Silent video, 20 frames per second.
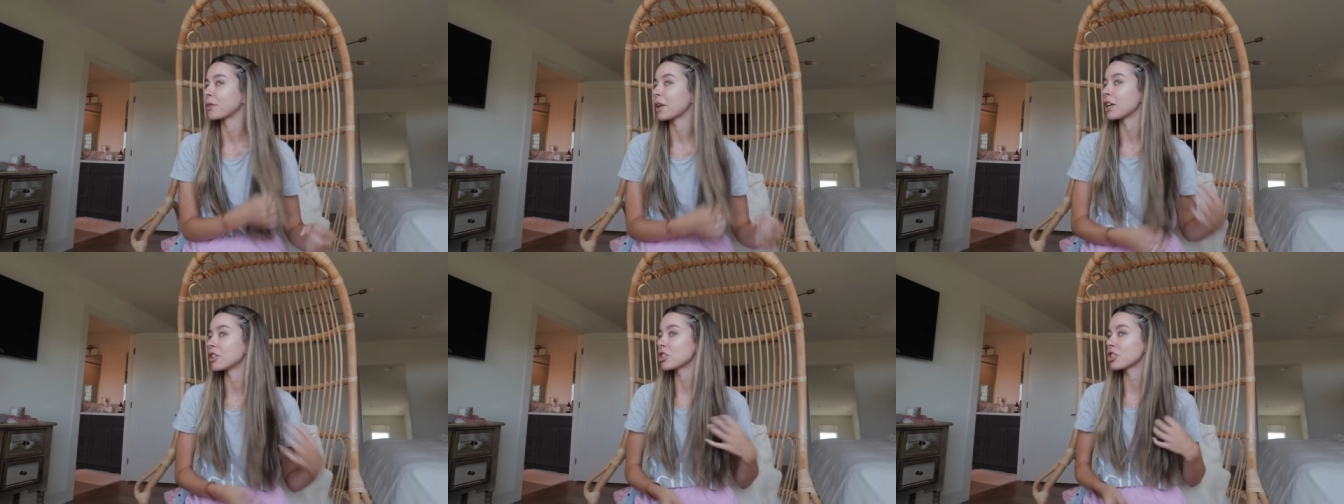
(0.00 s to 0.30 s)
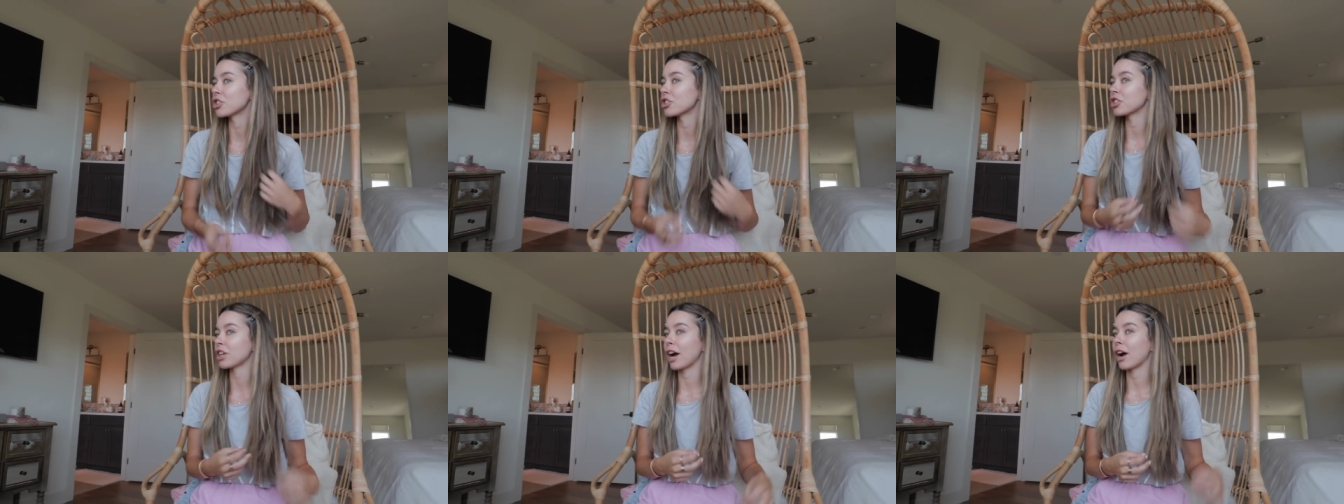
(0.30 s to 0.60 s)
I
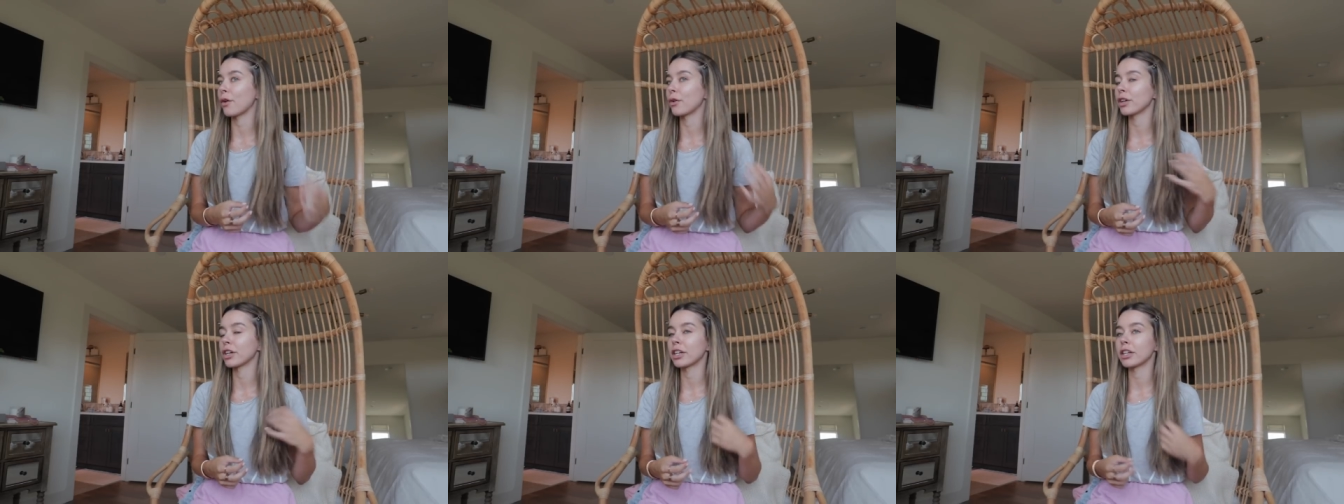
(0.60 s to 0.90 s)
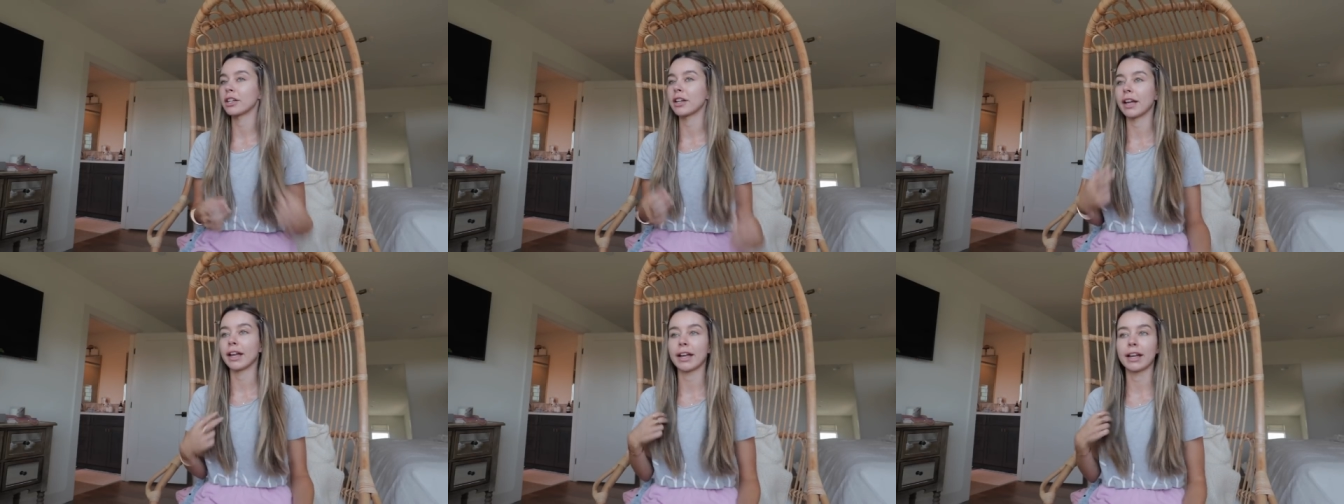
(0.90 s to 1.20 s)
just
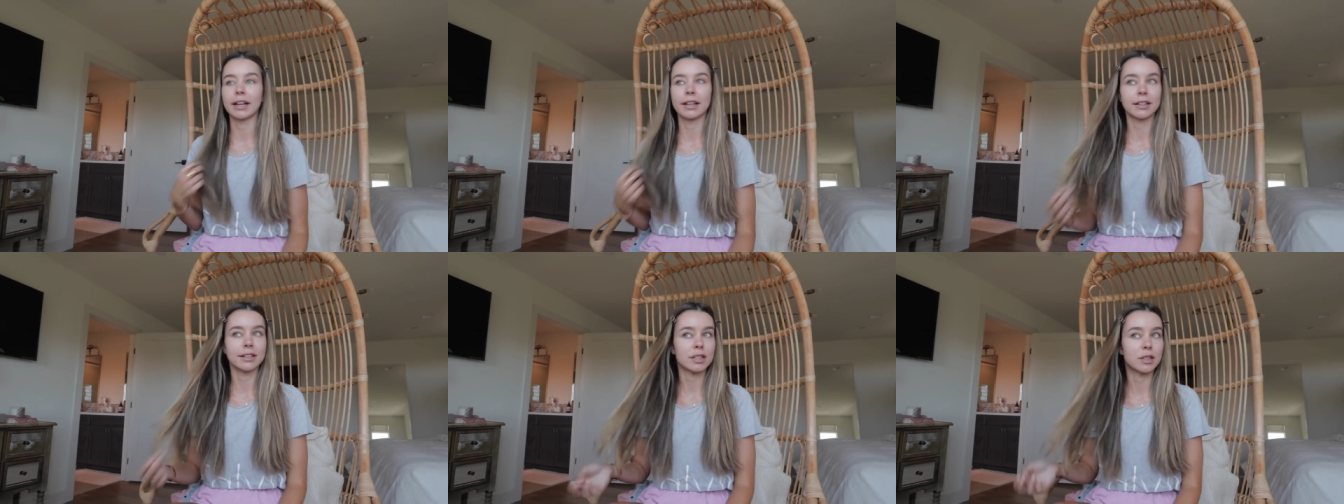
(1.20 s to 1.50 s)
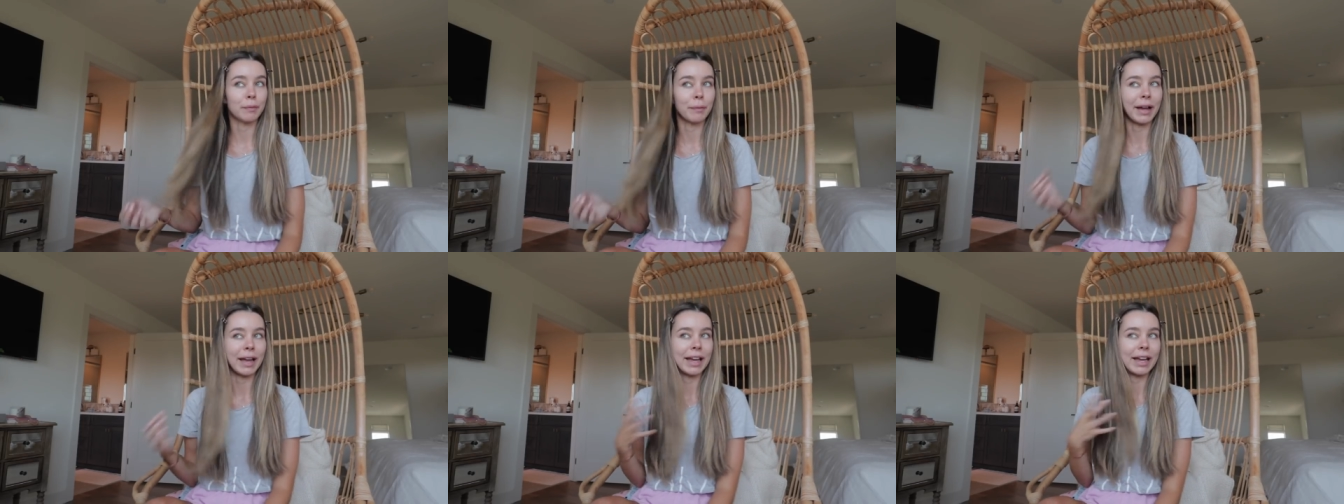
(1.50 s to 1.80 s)
showered
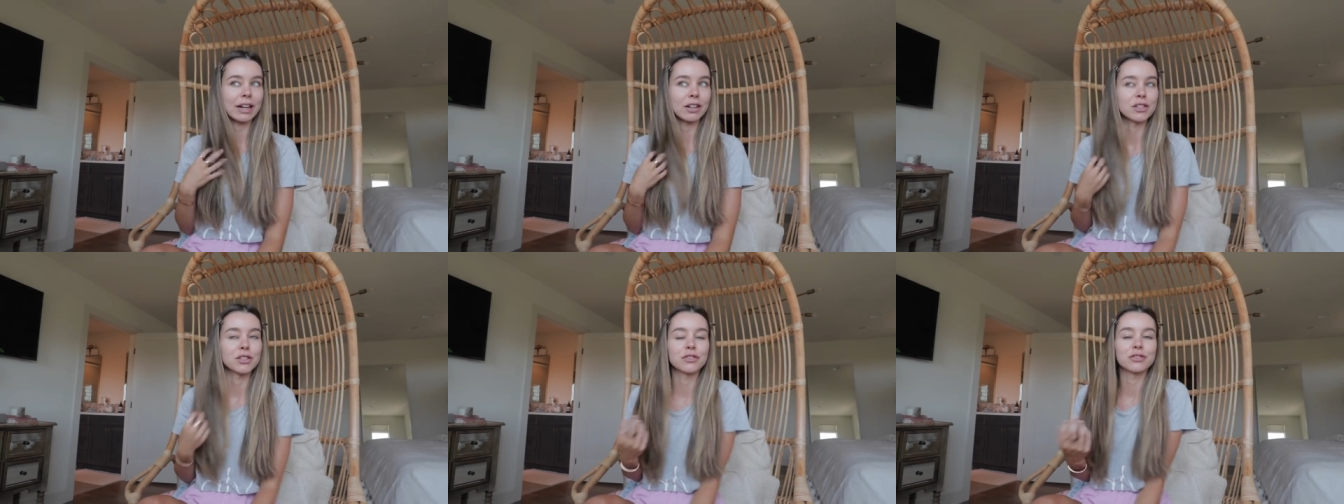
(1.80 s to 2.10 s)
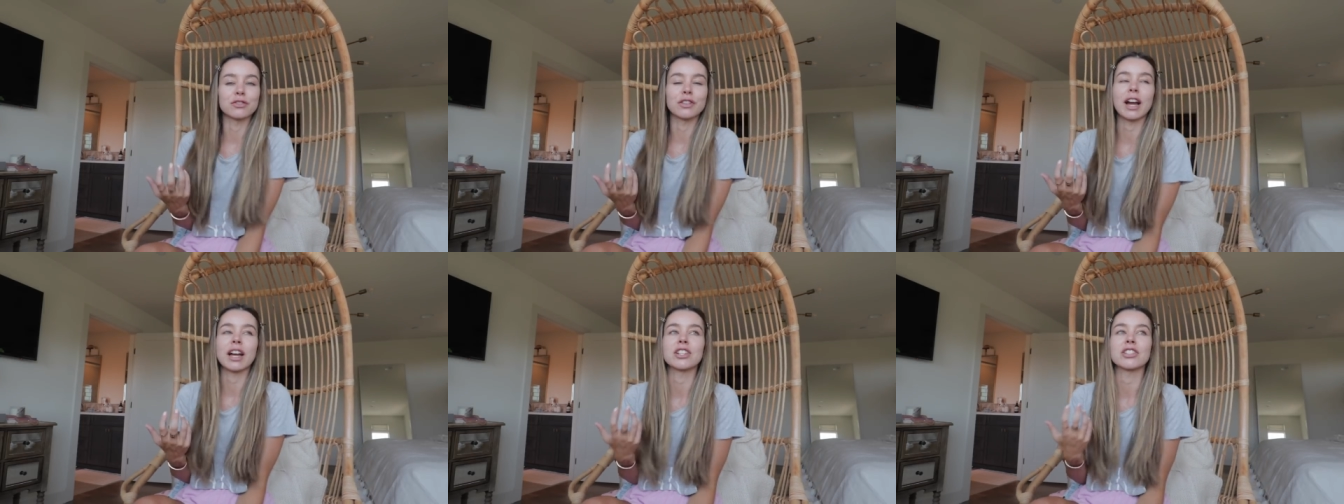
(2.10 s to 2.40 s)
and my hair is
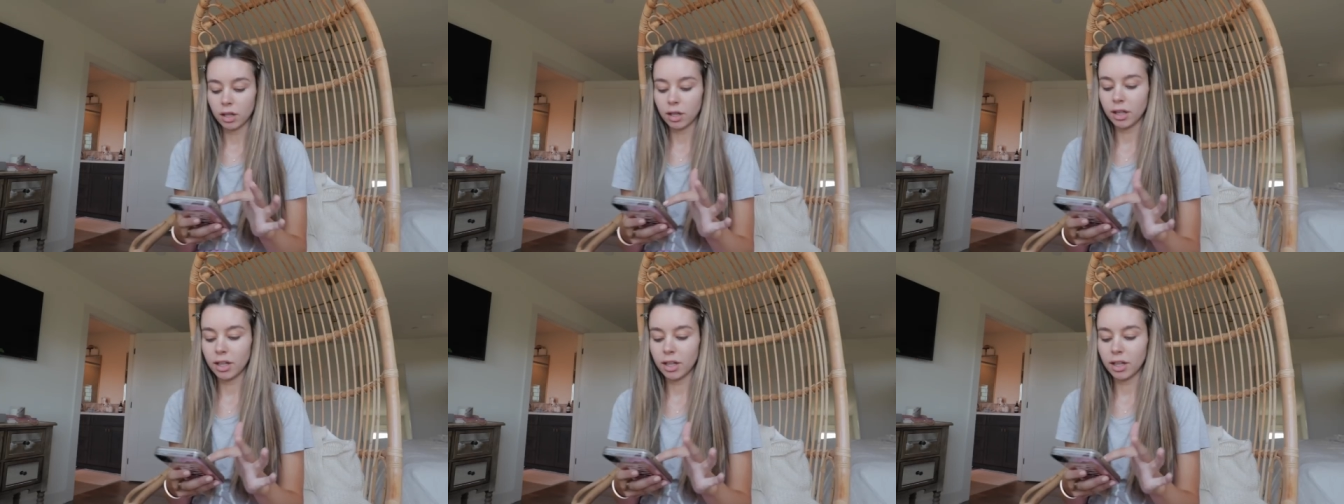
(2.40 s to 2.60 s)
fresh